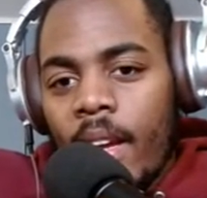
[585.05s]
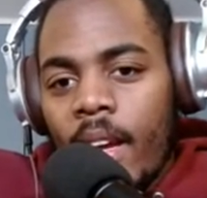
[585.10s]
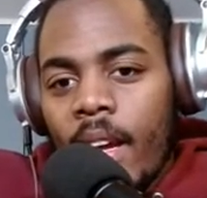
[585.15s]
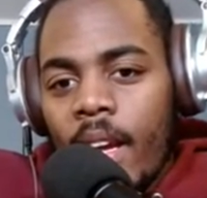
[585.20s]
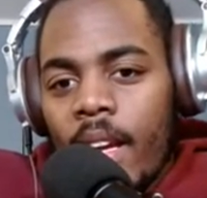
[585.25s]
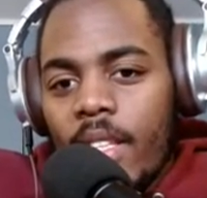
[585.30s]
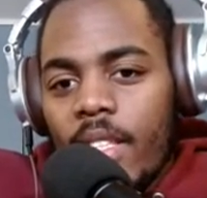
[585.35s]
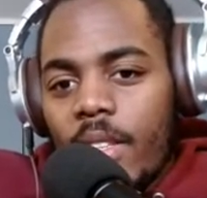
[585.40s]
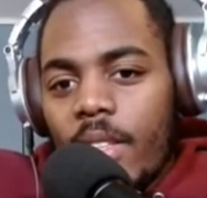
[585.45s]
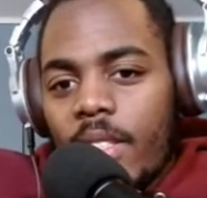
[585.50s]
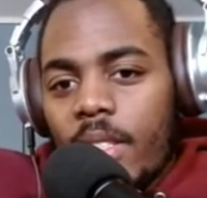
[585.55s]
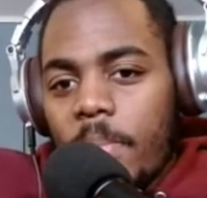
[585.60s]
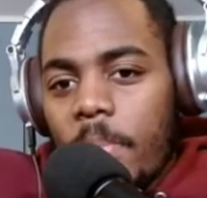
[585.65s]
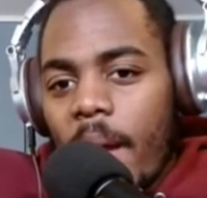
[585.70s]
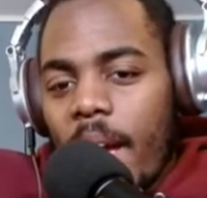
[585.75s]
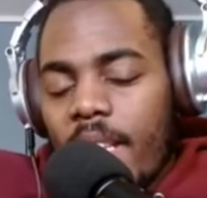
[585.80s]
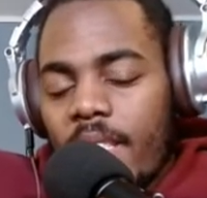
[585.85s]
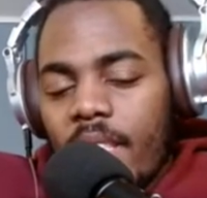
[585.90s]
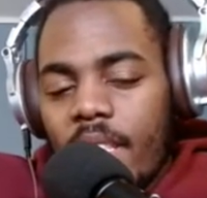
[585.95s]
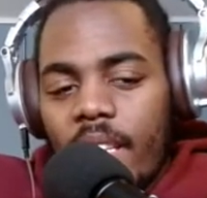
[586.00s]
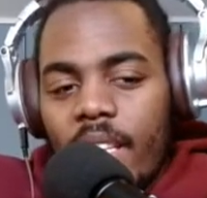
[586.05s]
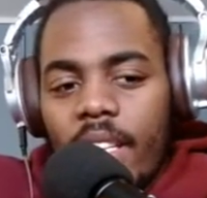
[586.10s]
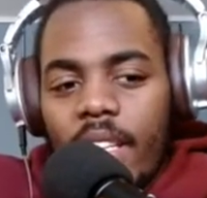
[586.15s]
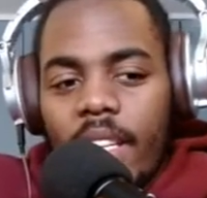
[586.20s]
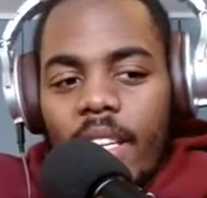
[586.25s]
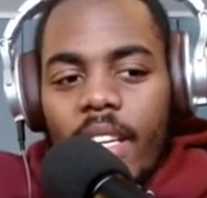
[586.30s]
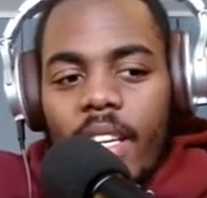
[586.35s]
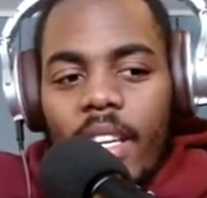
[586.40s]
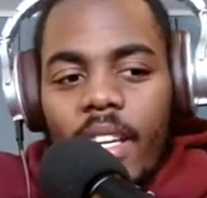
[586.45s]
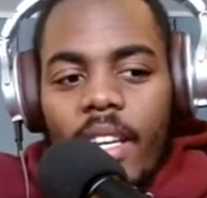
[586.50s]
she was
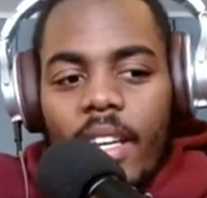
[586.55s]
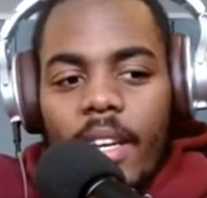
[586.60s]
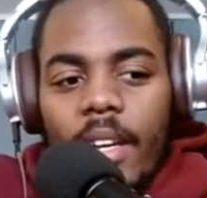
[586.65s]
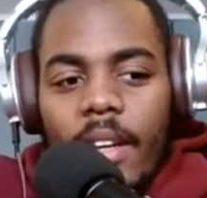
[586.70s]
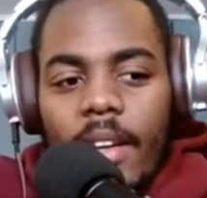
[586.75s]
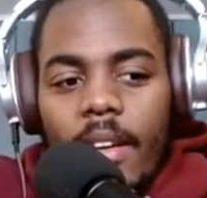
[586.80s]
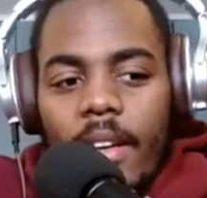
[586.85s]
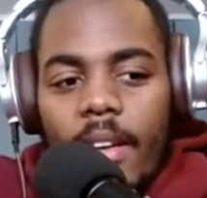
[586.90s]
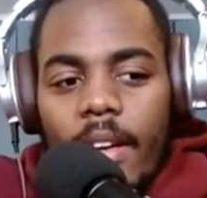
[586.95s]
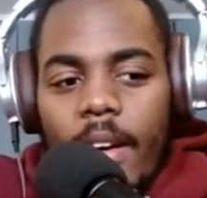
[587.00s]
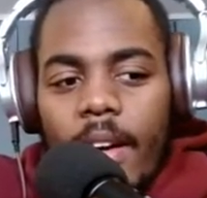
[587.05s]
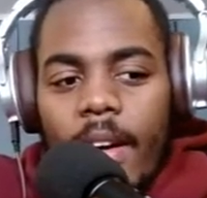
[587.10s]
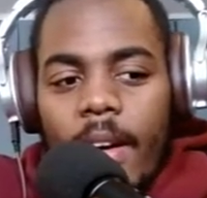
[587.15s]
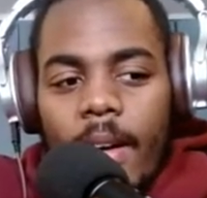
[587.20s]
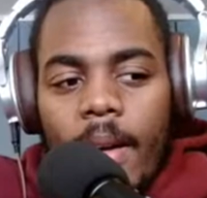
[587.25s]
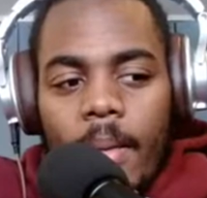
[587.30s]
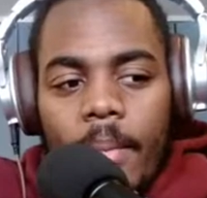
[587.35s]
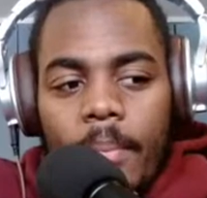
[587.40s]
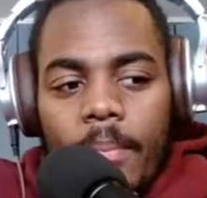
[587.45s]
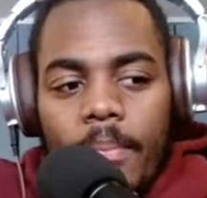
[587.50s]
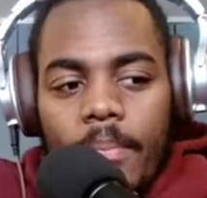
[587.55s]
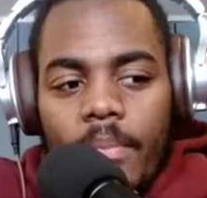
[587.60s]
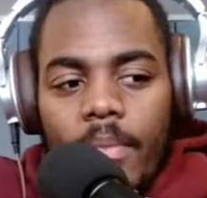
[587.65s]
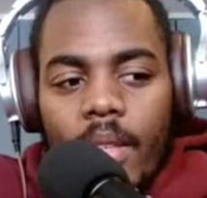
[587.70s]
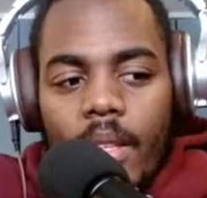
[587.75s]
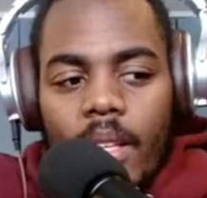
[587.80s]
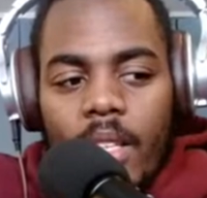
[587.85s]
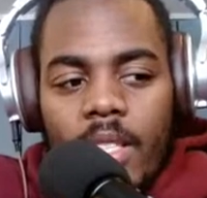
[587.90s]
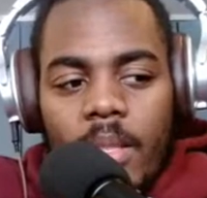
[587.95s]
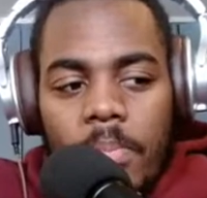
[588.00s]
basically
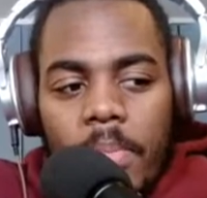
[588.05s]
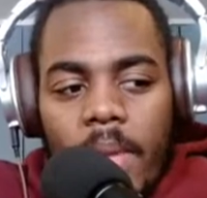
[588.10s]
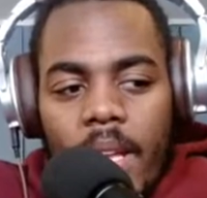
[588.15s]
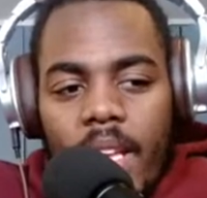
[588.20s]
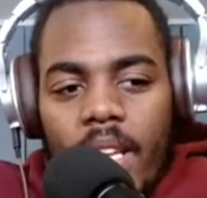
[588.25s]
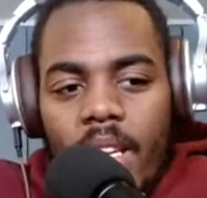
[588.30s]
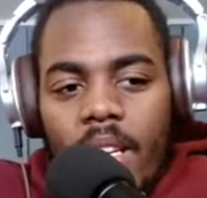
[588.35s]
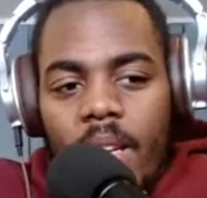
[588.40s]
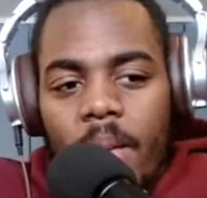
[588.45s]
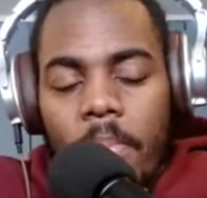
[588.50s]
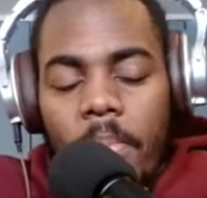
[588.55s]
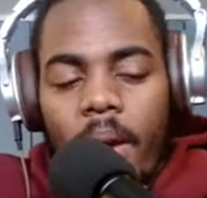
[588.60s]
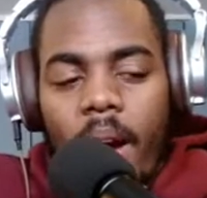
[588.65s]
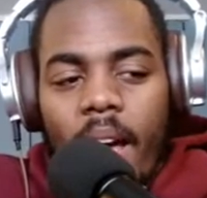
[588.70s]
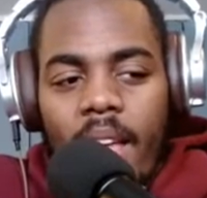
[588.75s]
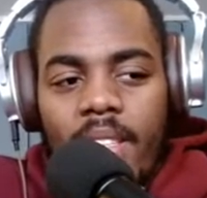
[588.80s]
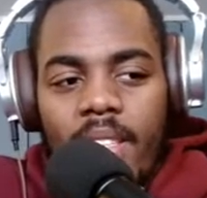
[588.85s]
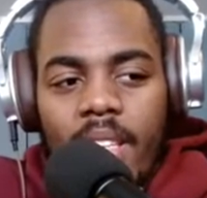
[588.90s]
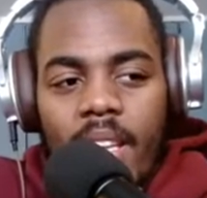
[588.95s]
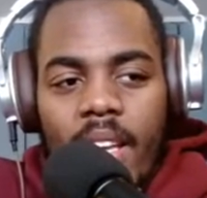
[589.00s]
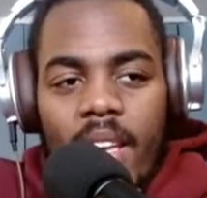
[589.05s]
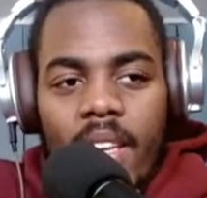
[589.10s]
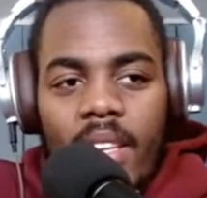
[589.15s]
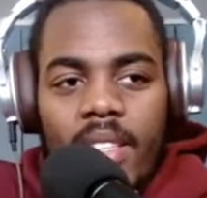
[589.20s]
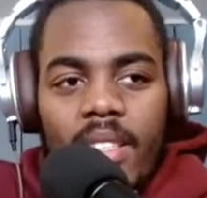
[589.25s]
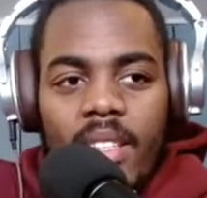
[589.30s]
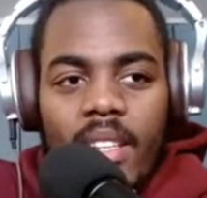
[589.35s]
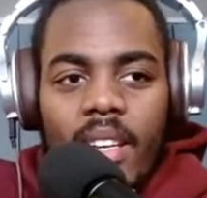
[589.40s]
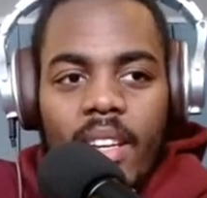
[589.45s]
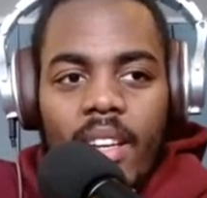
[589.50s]
explaining the
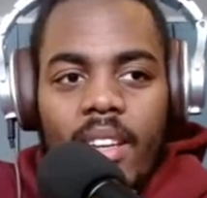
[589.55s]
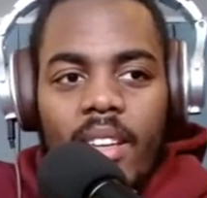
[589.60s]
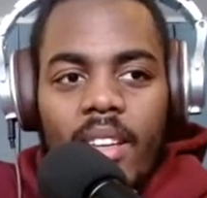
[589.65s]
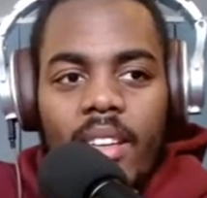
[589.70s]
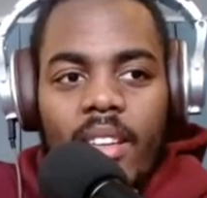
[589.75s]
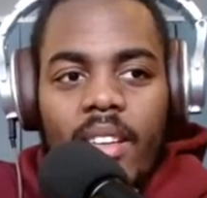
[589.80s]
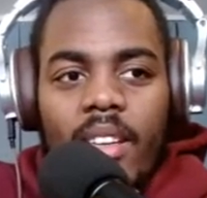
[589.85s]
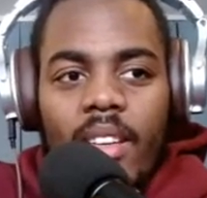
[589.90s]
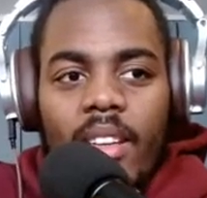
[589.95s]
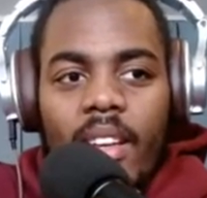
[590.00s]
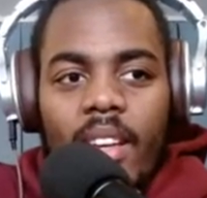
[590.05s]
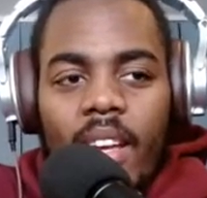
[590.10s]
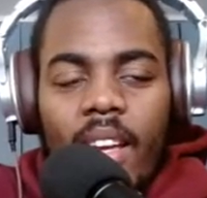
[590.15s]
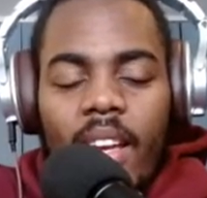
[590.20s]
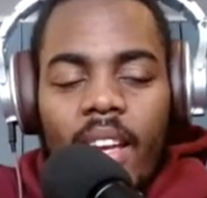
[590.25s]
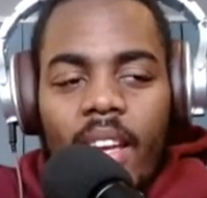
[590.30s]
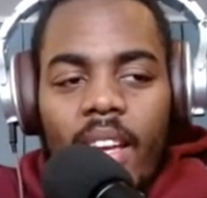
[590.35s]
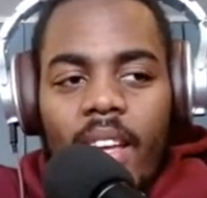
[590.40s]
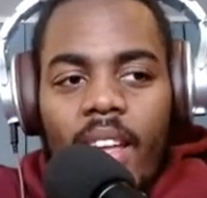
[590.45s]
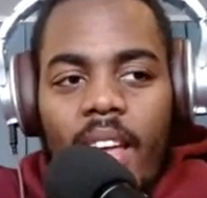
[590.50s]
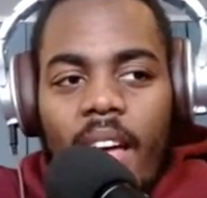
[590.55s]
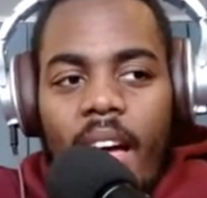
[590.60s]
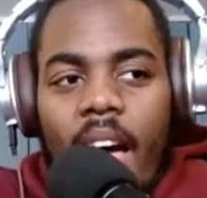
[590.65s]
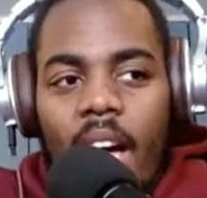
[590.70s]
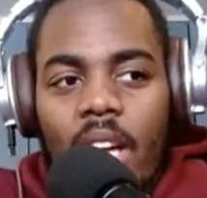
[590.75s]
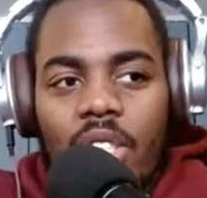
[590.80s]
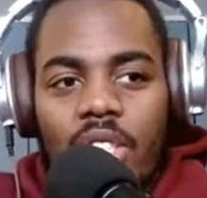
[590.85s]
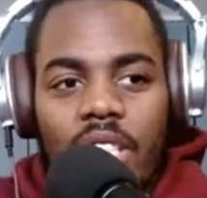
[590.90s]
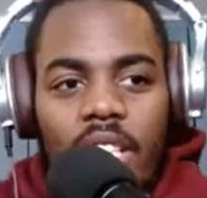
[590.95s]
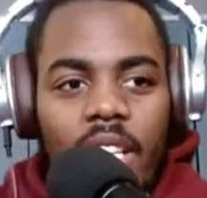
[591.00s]
process and
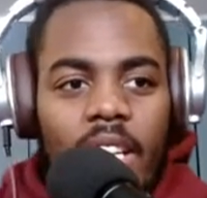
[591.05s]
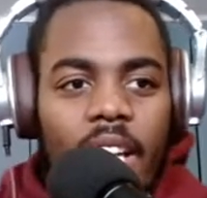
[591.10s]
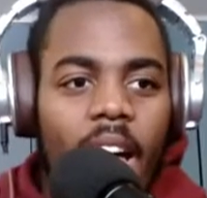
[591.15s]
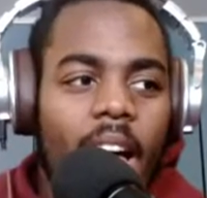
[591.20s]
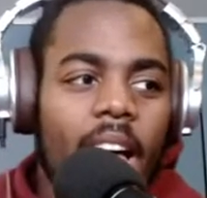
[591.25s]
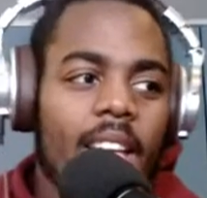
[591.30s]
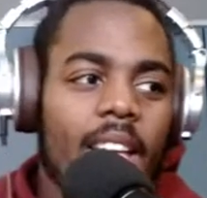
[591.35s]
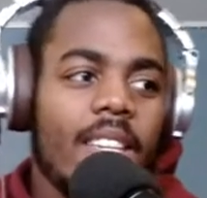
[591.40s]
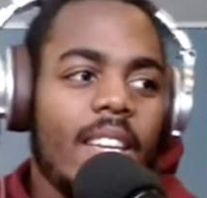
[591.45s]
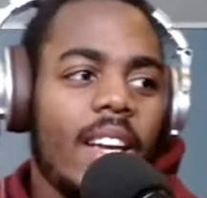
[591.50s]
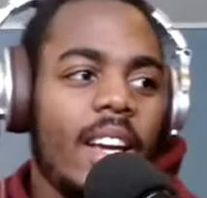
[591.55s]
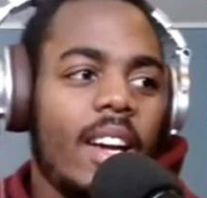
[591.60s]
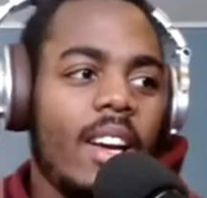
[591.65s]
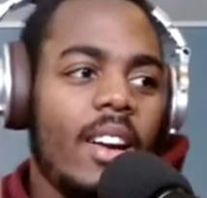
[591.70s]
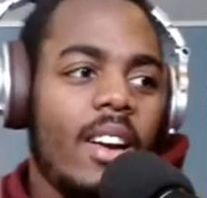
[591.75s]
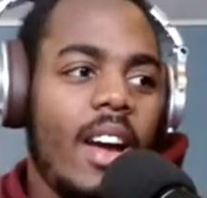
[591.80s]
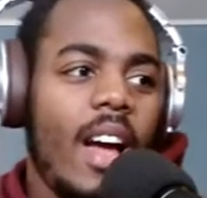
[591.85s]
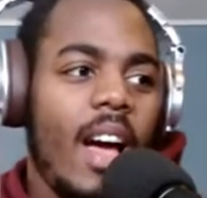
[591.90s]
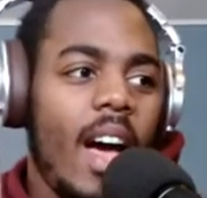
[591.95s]
how she got there,